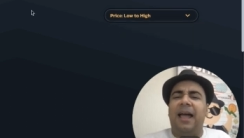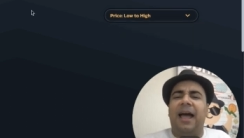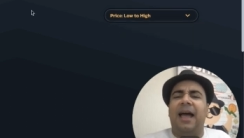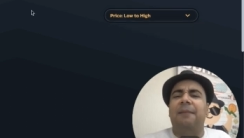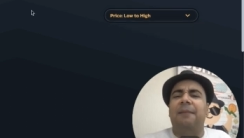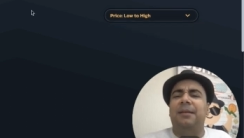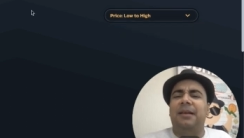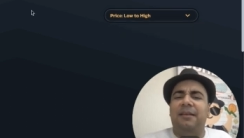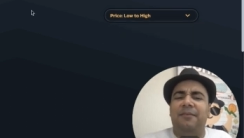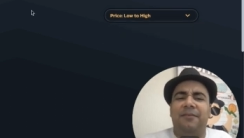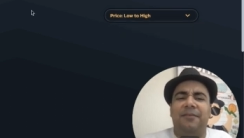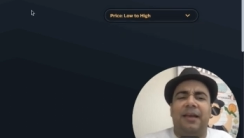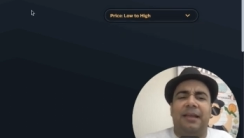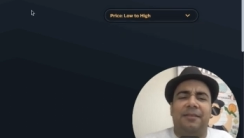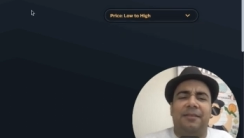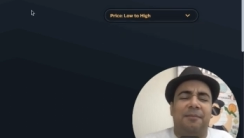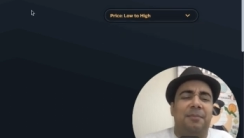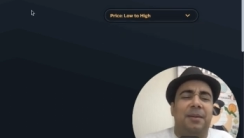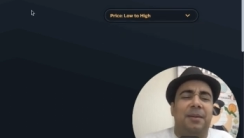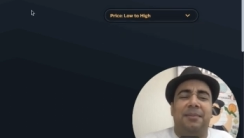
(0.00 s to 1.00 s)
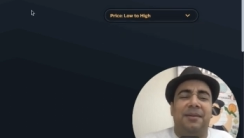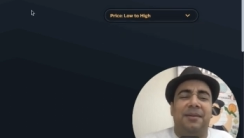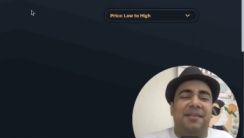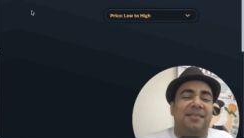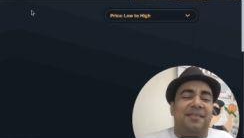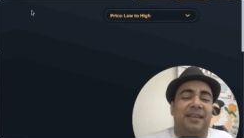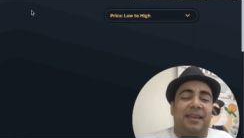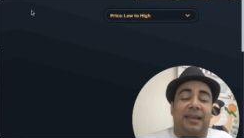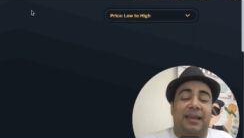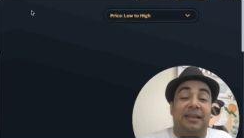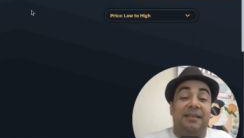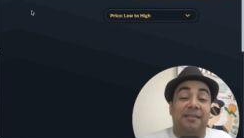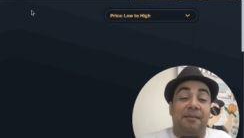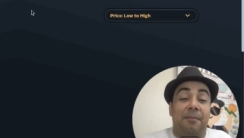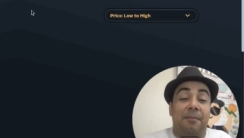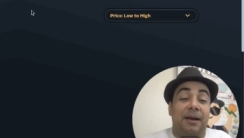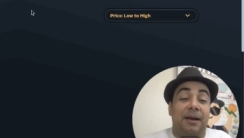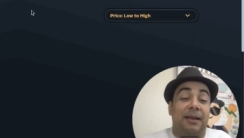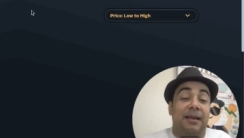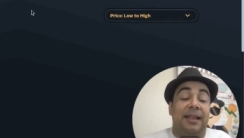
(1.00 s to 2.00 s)
I believe the babies in the
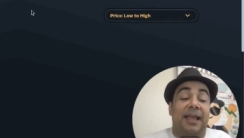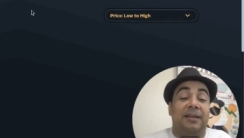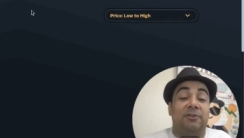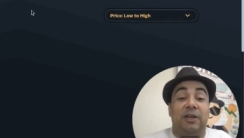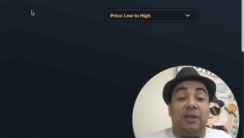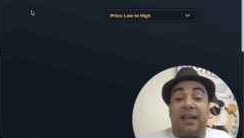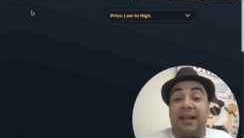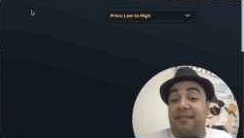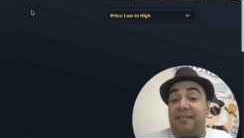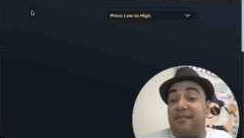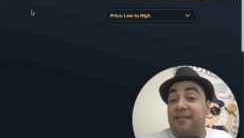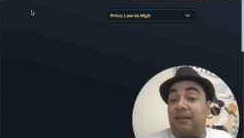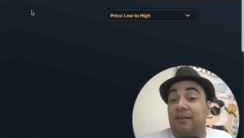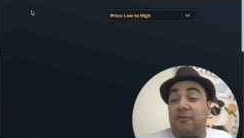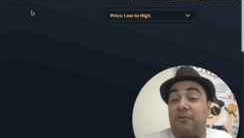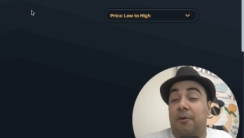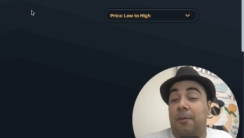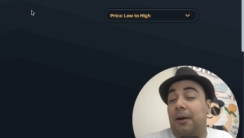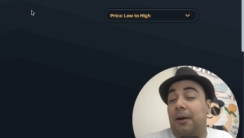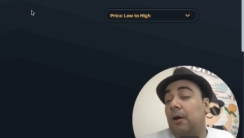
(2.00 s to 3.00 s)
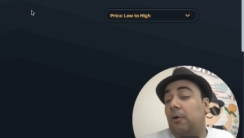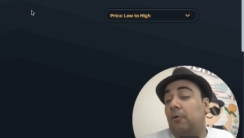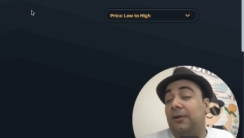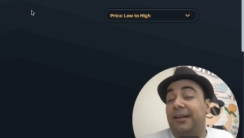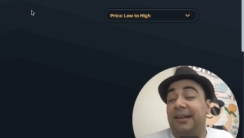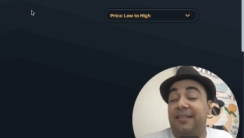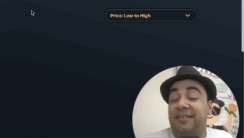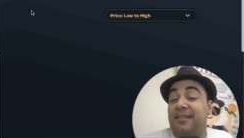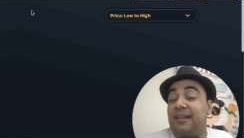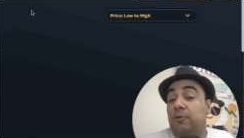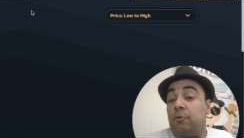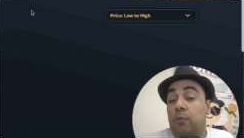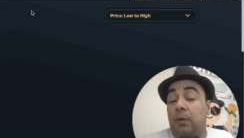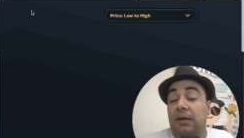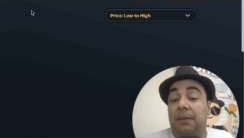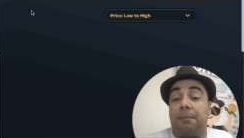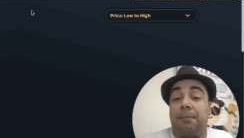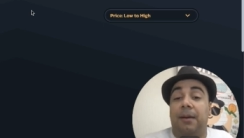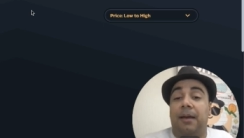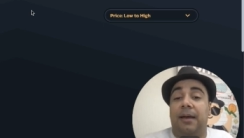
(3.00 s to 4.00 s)
market actually can start from around less than
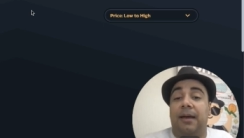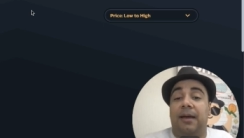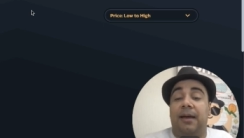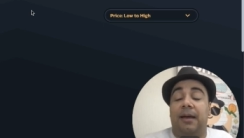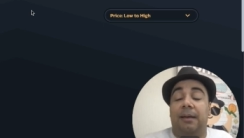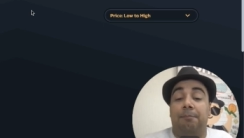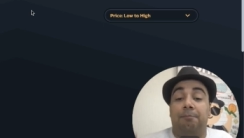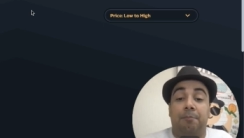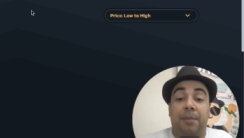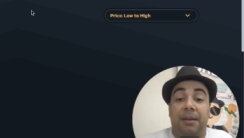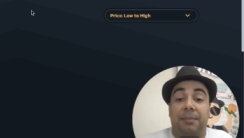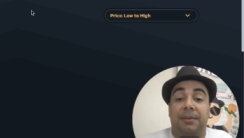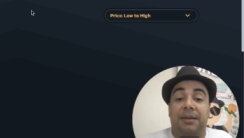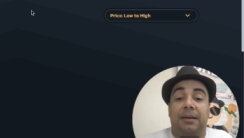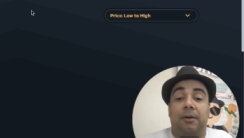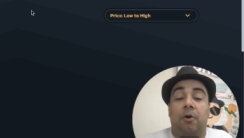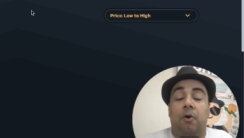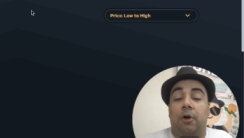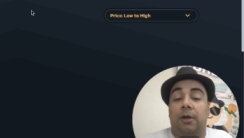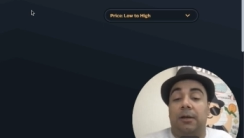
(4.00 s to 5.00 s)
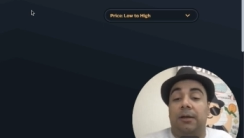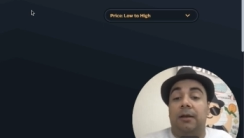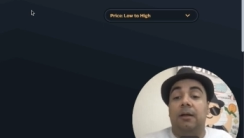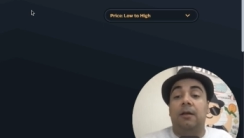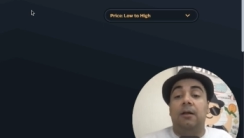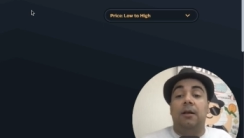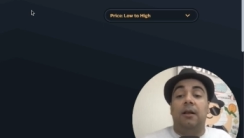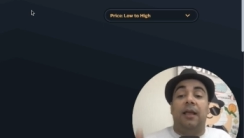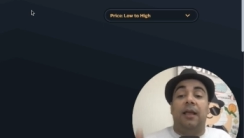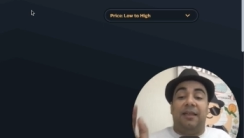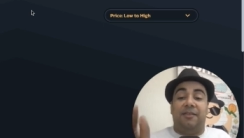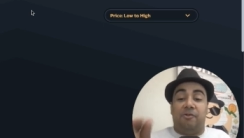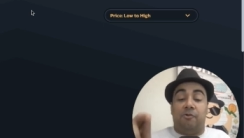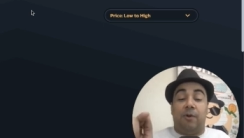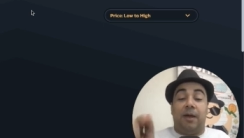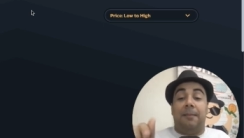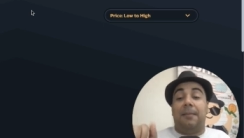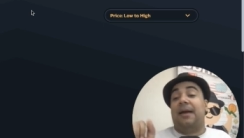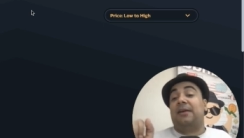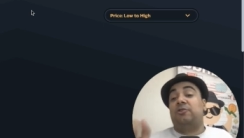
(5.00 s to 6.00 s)
twenty uh, baby coin. And so
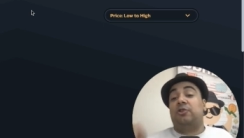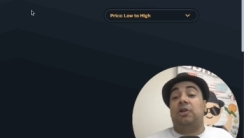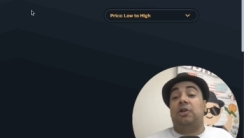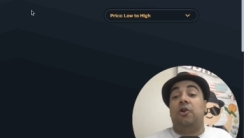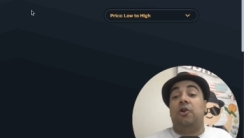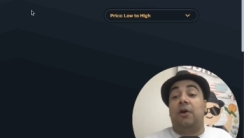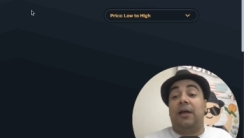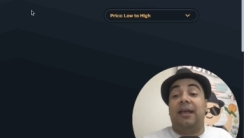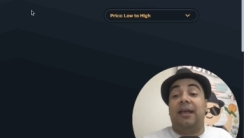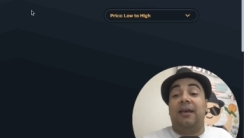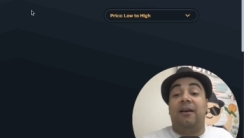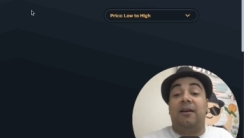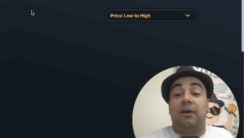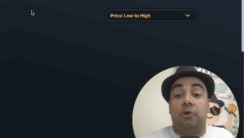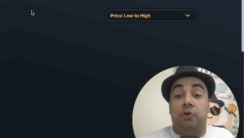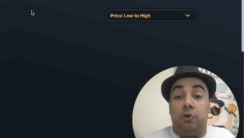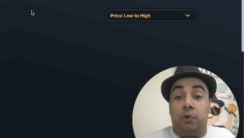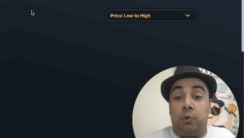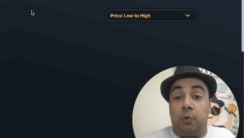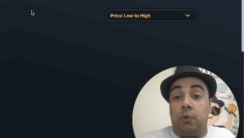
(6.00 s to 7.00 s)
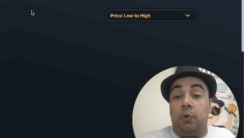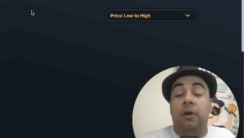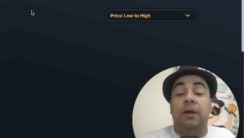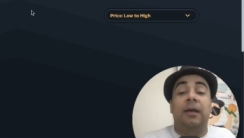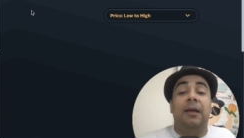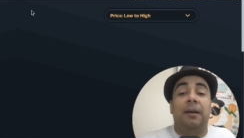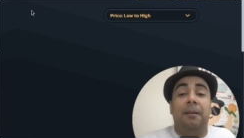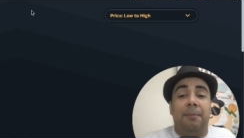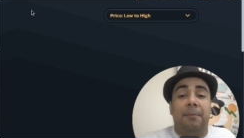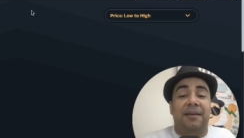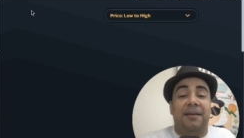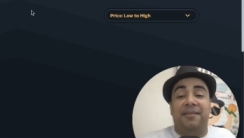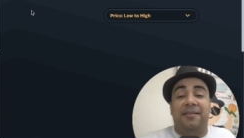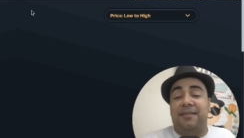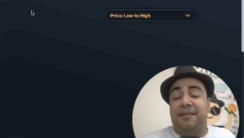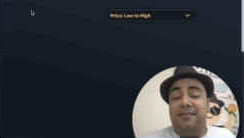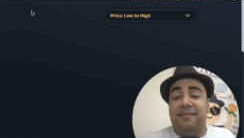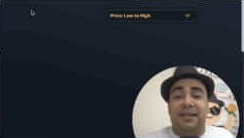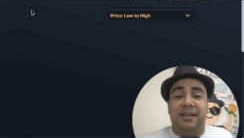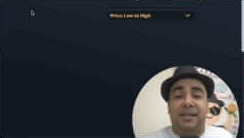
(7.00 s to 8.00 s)
I'm actually looking to buy
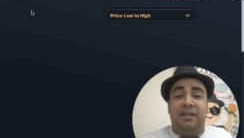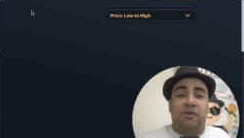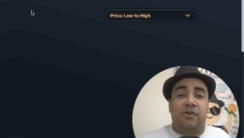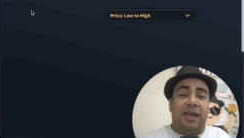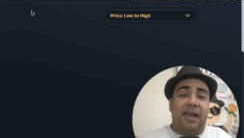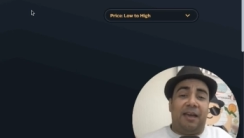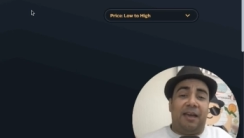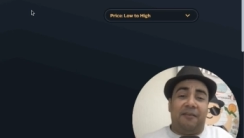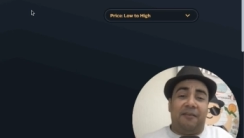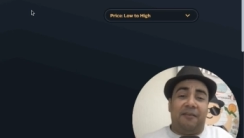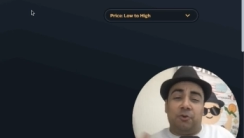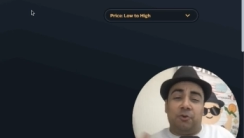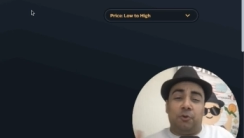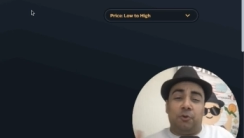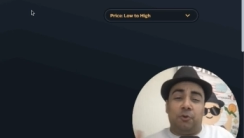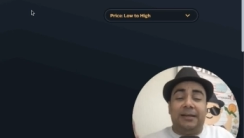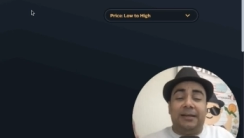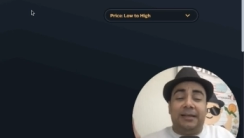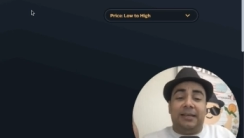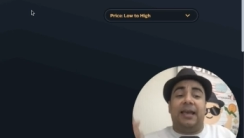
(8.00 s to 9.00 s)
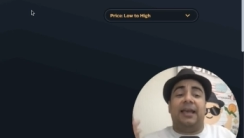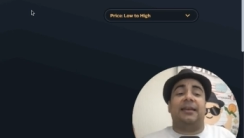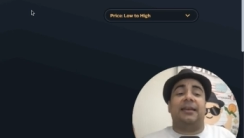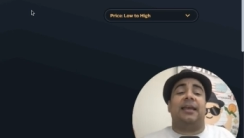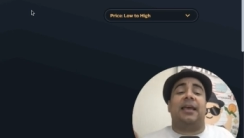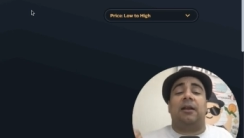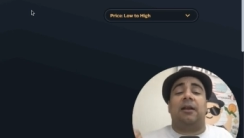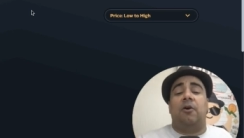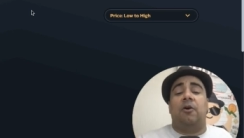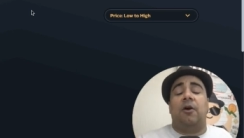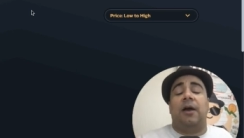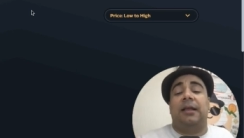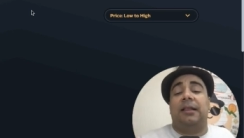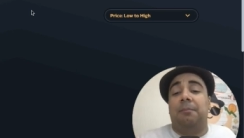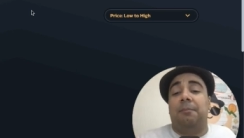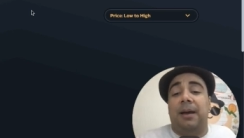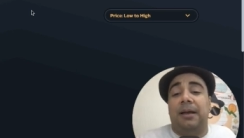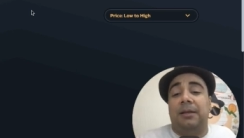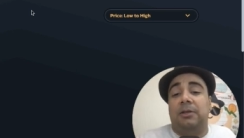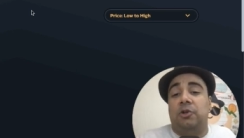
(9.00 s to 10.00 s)
sixteen, so I have around twenty, and they can go ahead and
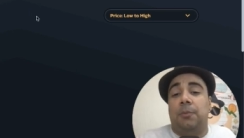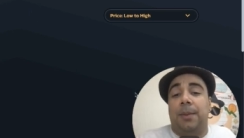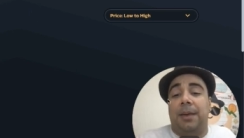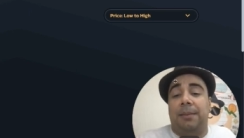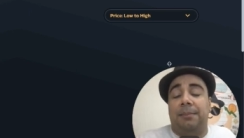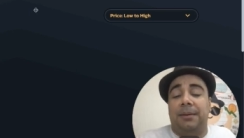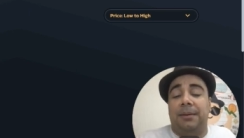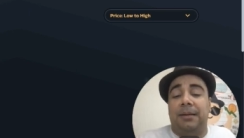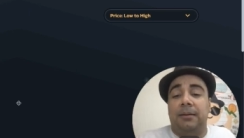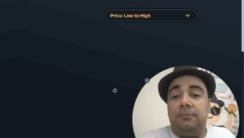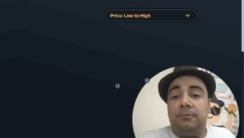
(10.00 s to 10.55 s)
buy new baby.